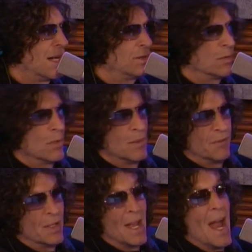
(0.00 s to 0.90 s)
I thought it would
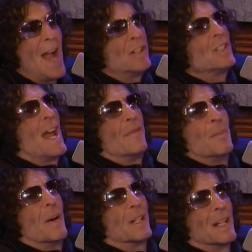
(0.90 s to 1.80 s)
have been fun. How could you have
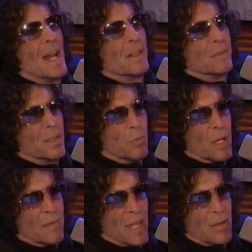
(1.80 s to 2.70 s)
American Idol
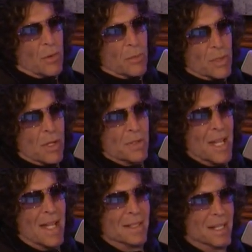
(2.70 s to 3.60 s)
if they know the results
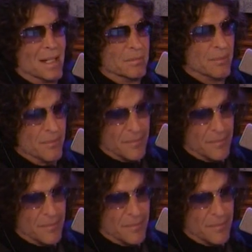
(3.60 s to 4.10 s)
ahead of time?